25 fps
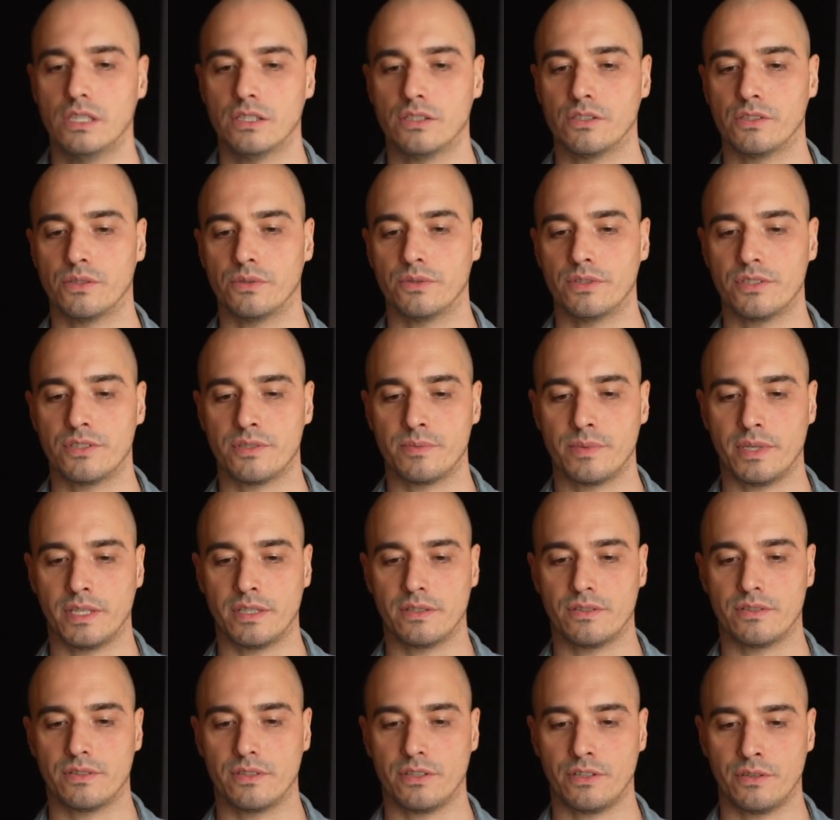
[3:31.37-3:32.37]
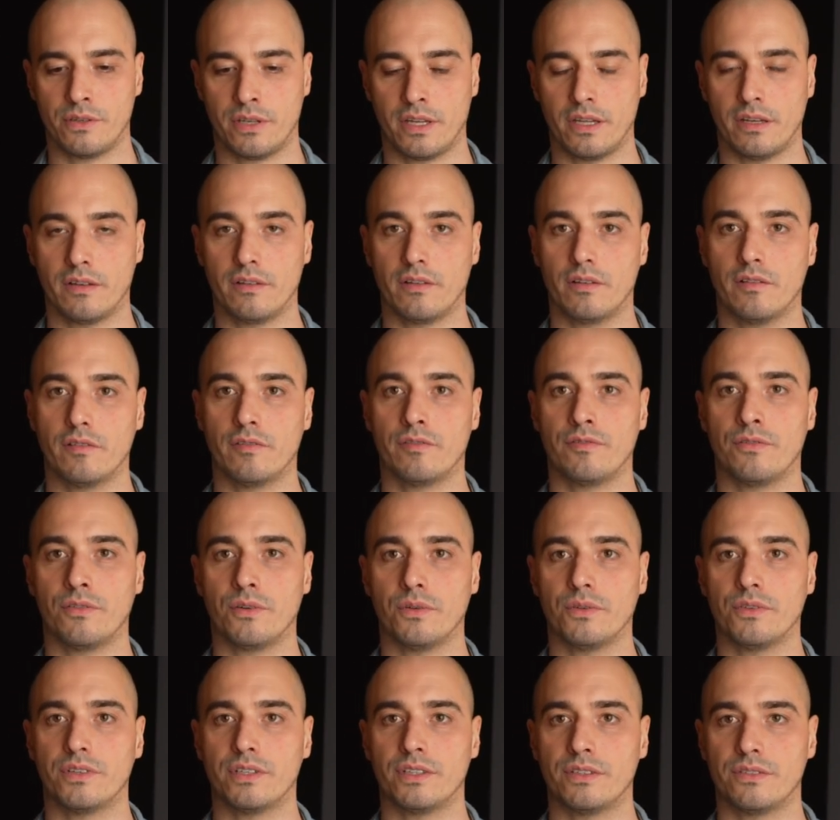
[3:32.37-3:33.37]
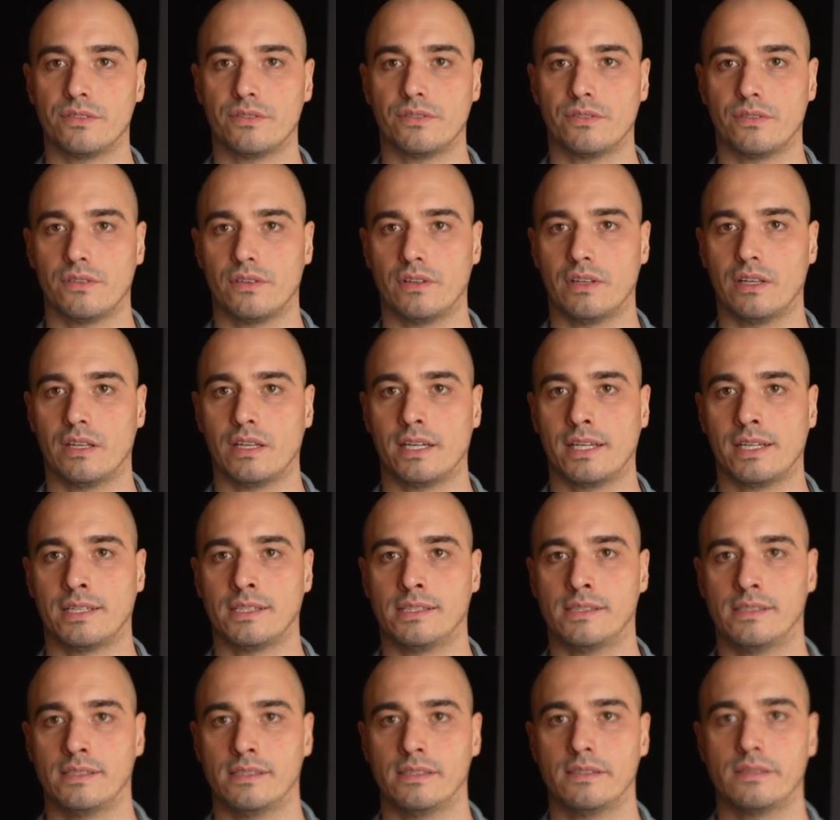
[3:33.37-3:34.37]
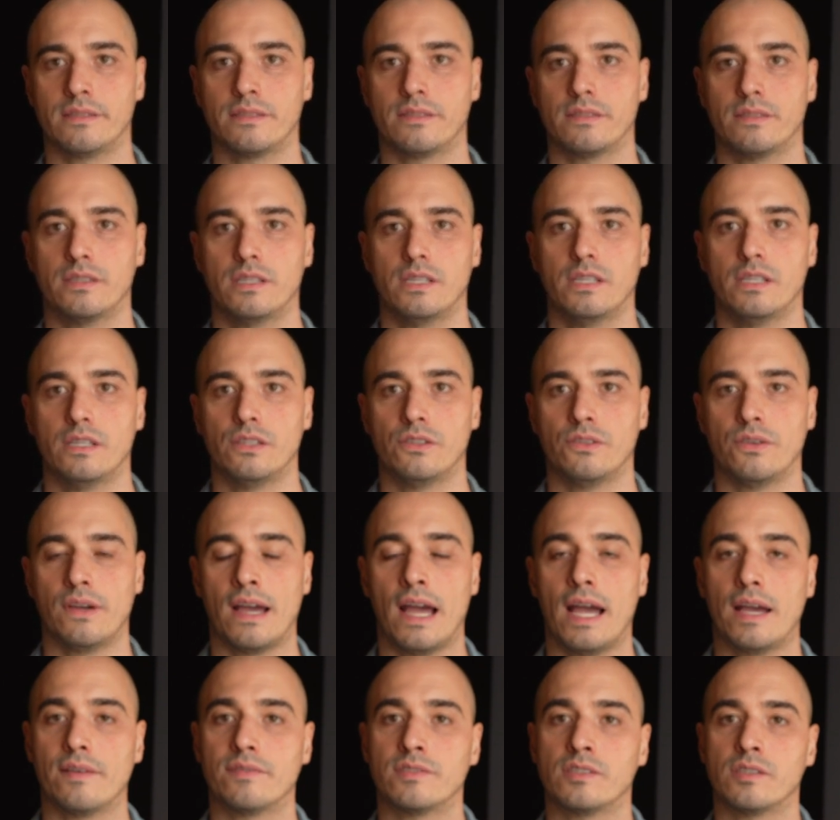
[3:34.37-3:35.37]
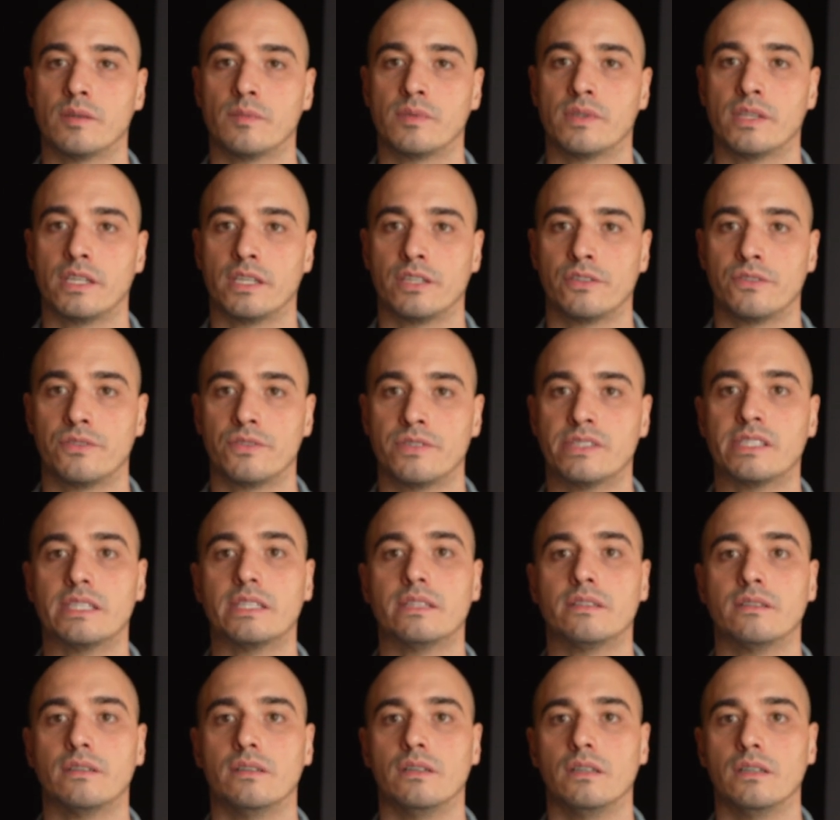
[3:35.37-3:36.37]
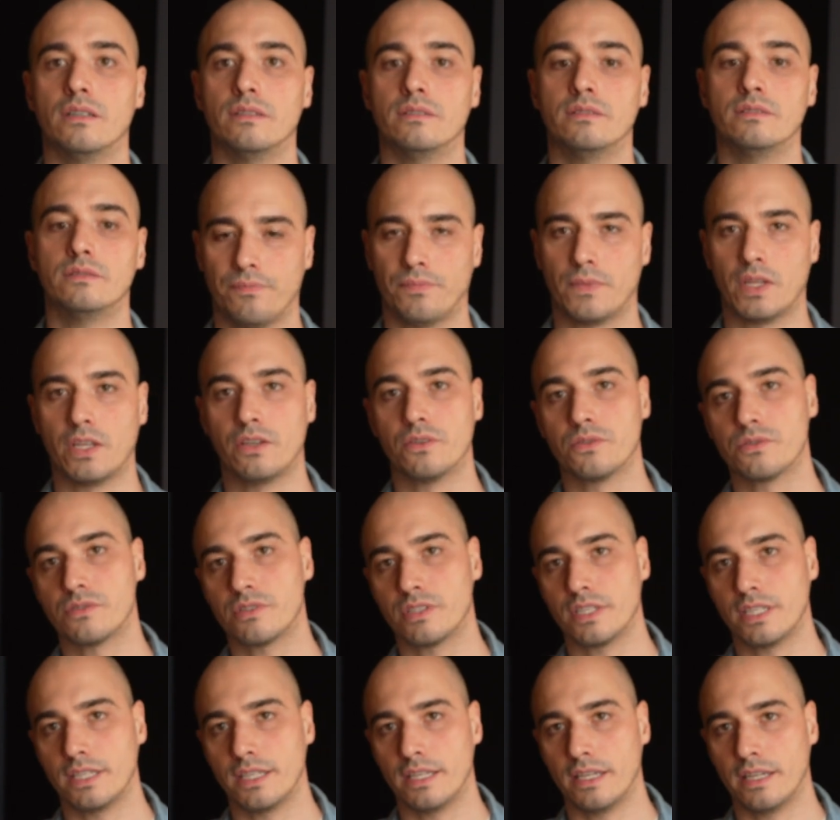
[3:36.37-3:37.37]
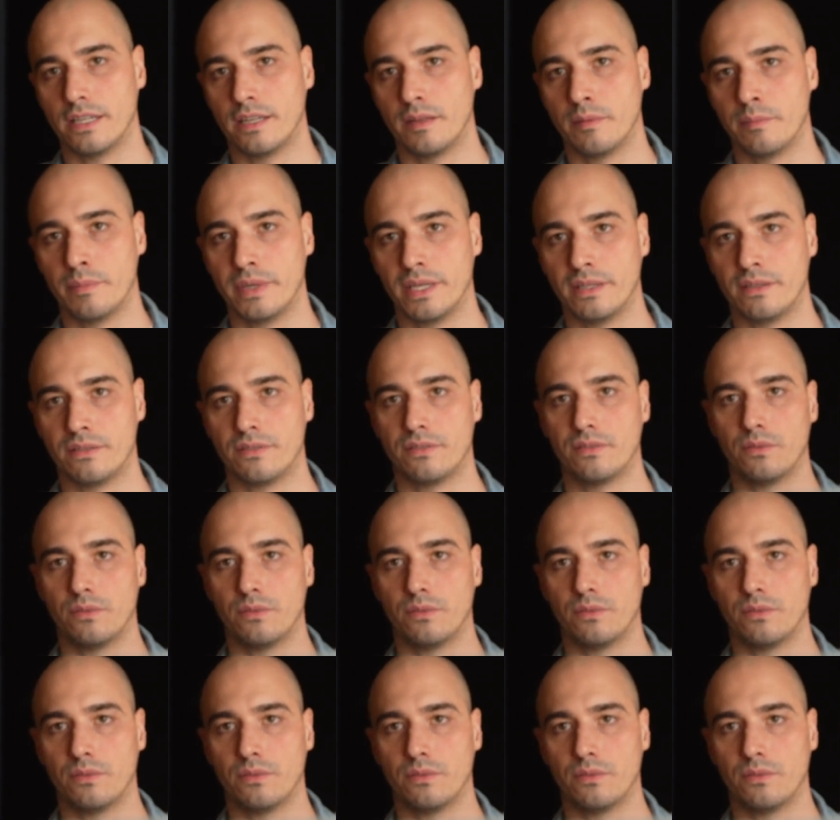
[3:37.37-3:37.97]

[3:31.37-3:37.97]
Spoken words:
So this means you can fold it like this to have something to sit on. You'll see in a bit